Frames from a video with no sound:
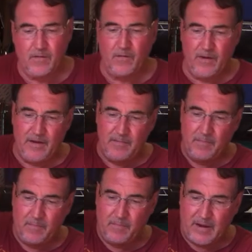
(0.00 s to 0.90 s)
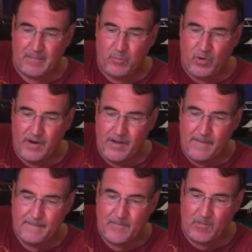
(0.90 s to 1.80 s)
Go ahead and pop one
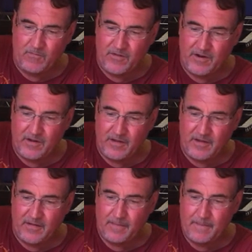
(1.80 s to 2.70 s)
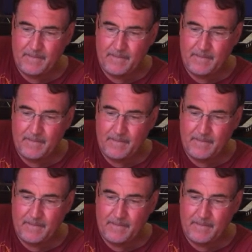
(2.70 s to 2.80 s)
in. Hopefully it'll hit.